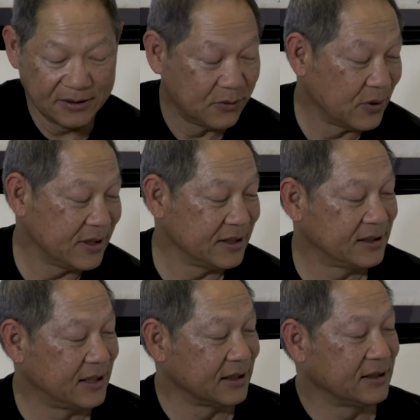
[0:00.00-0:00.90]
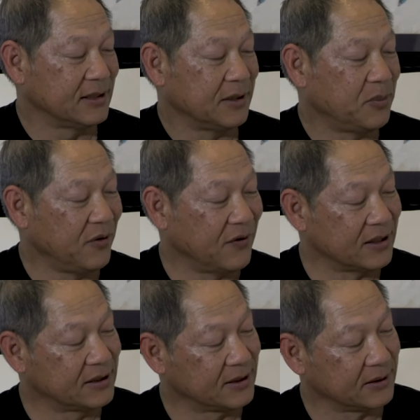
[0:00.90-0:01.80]
What this does is it
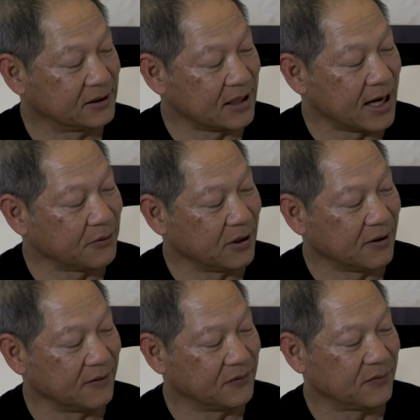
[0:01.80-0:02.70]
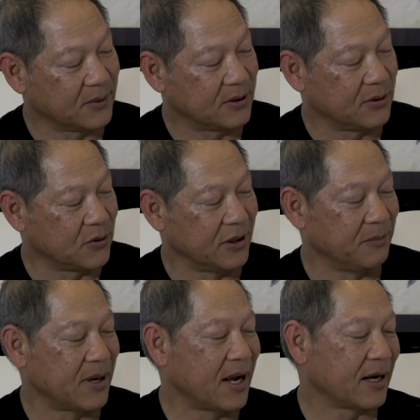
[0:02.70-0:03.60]
prevents the slide ring from going
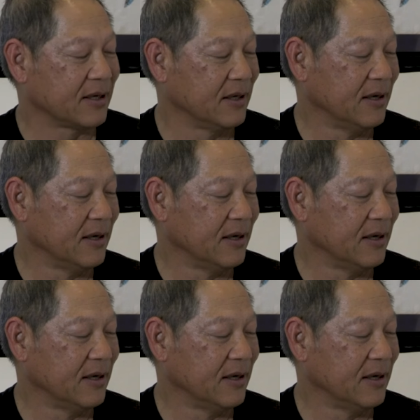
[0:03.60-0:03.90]
back